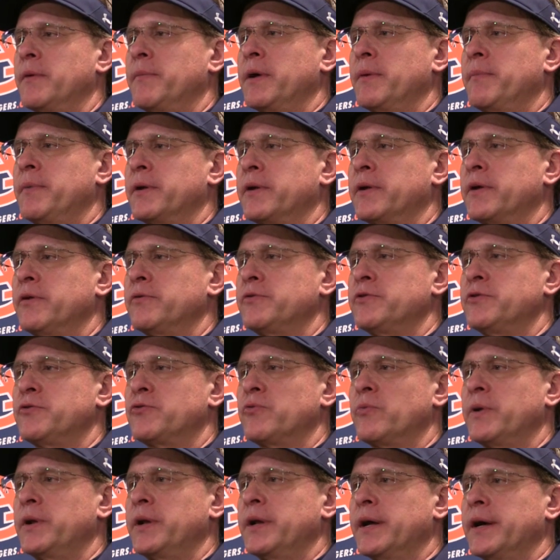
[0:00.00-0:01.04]
I mean, I've been coaching
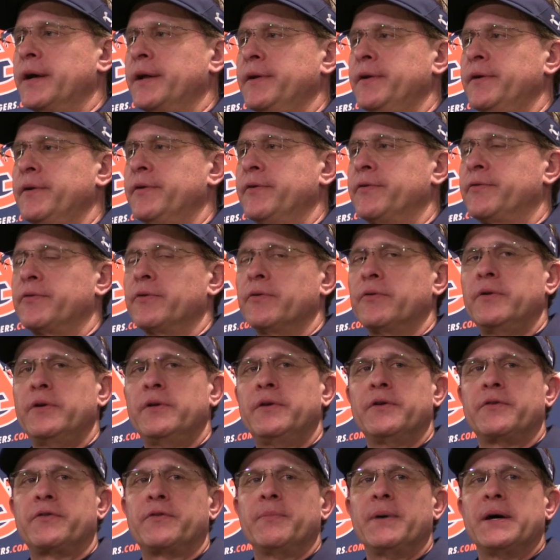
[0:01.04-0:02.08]
29 years, so you
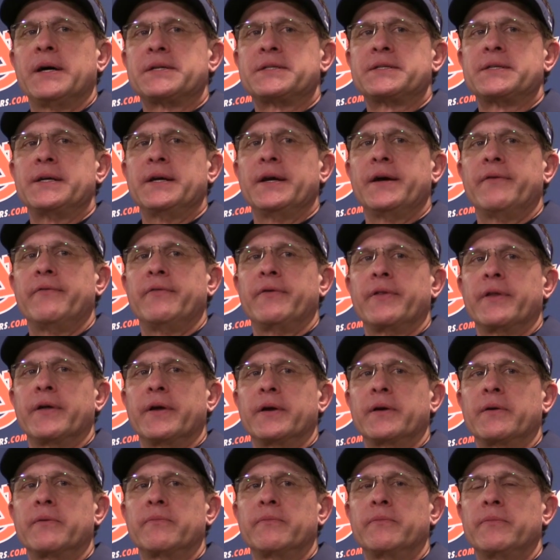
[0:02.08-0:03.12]
just about see
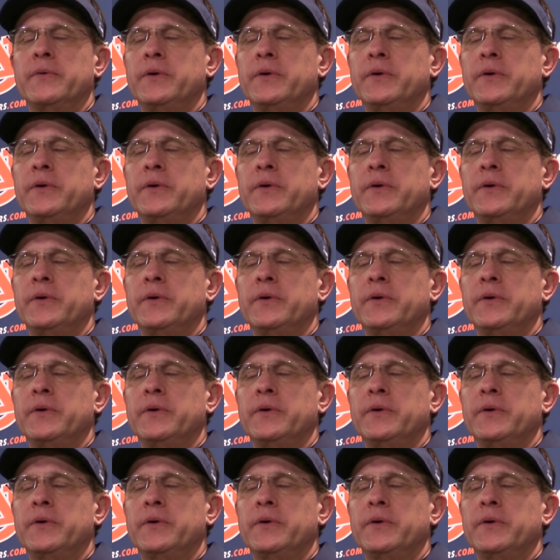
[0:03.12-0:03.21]
everything.